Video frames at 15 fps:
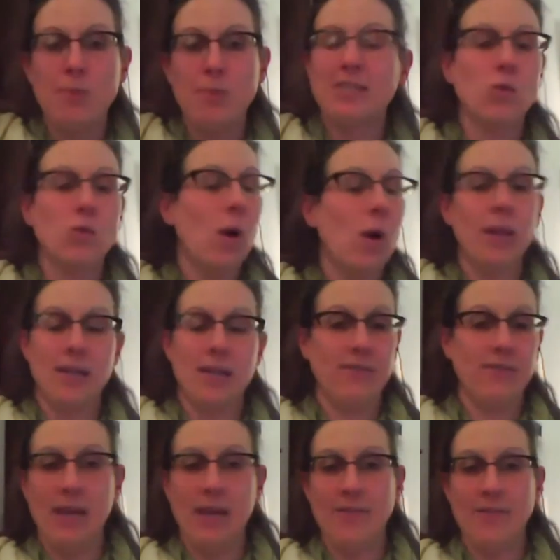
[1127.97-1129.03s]
best quality of
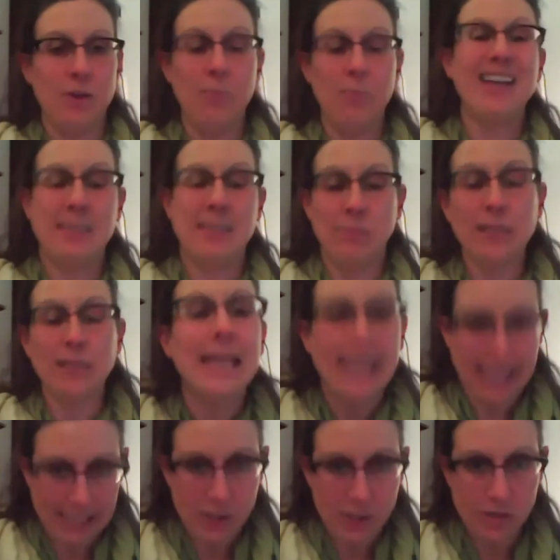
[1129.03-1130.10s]
life that there possibly
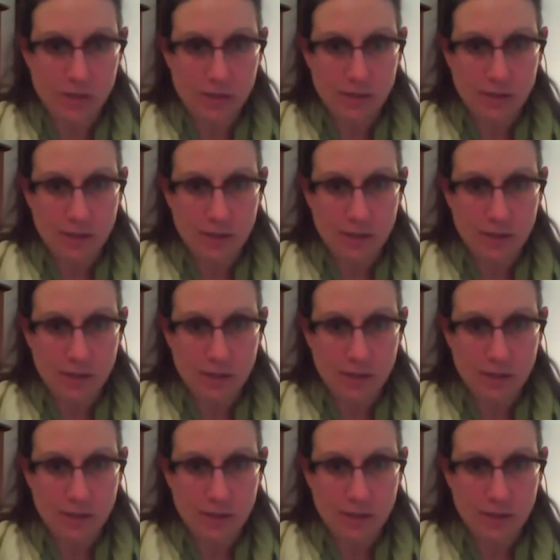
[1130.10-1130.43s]
is.